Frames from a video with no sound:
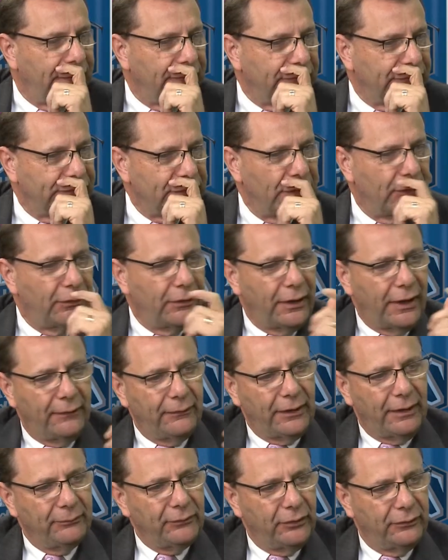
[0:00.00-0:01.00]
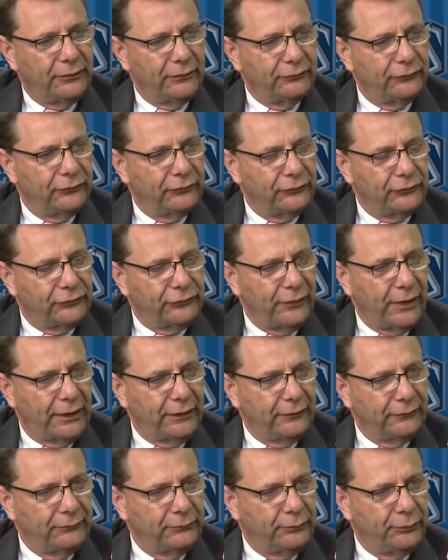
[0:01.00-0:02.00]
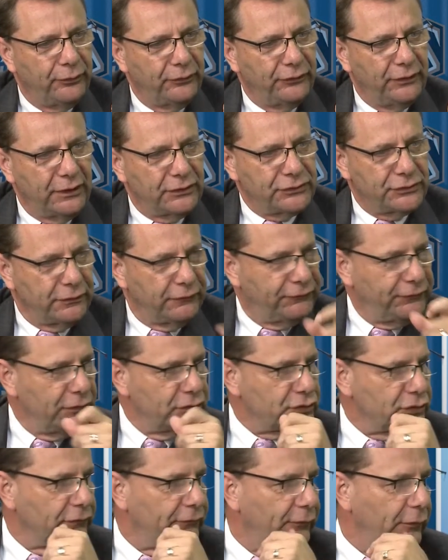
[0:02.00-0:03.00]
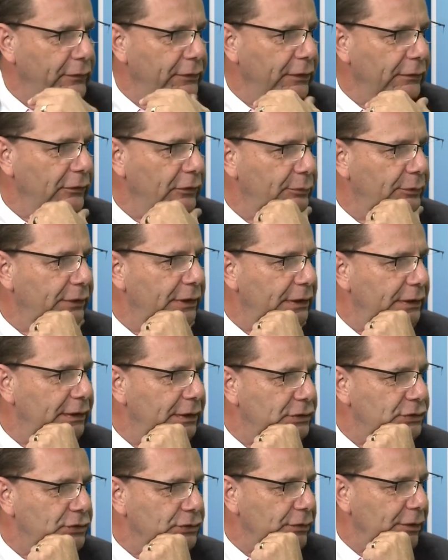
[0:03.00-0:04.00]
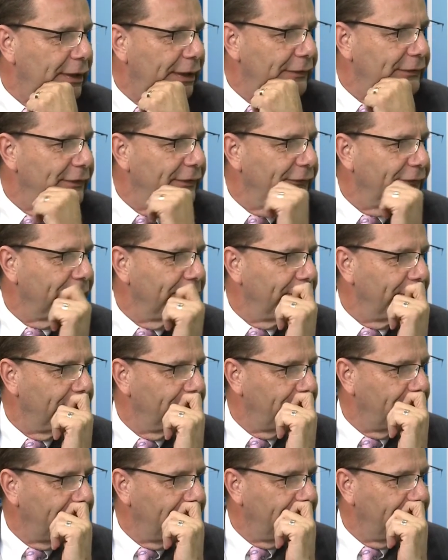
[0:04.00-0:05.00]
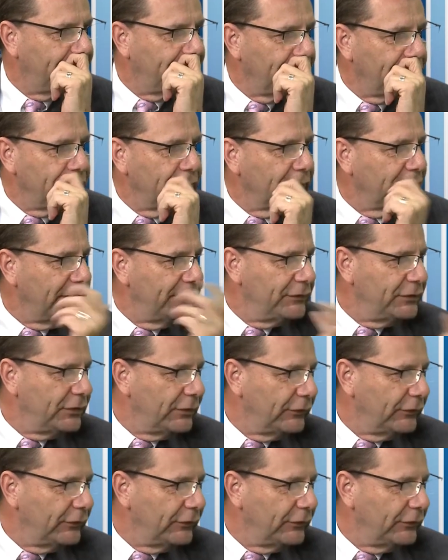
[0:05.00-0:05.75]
So I'm going to try to predict your future for you a little bit and get your ideas on it. Okay. So you're 11